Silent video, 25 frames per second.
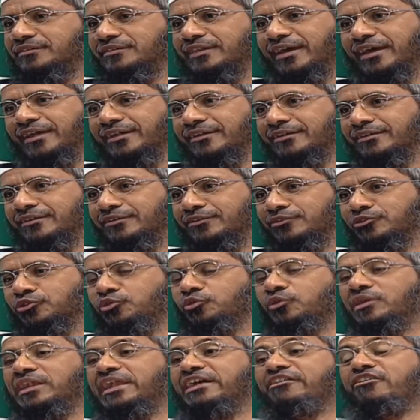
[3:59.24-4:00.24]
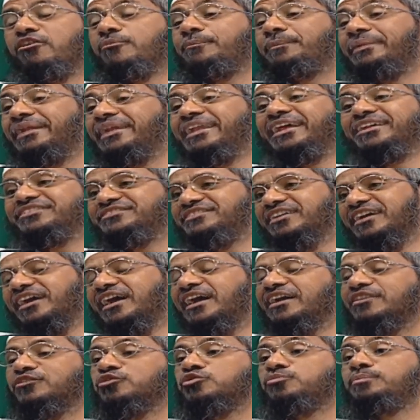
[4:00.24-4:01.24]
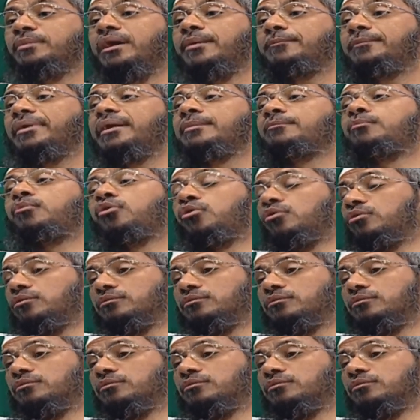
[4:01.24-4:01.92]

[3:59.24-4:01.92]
that you will never pay less zakat, you may pay more.